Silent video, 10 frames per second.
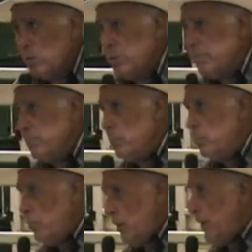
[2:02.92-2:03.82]

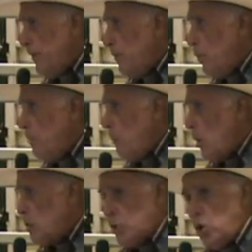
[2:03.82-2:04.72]
if and when
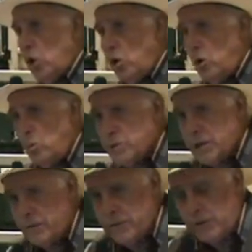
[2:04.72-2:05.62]
martial law was ever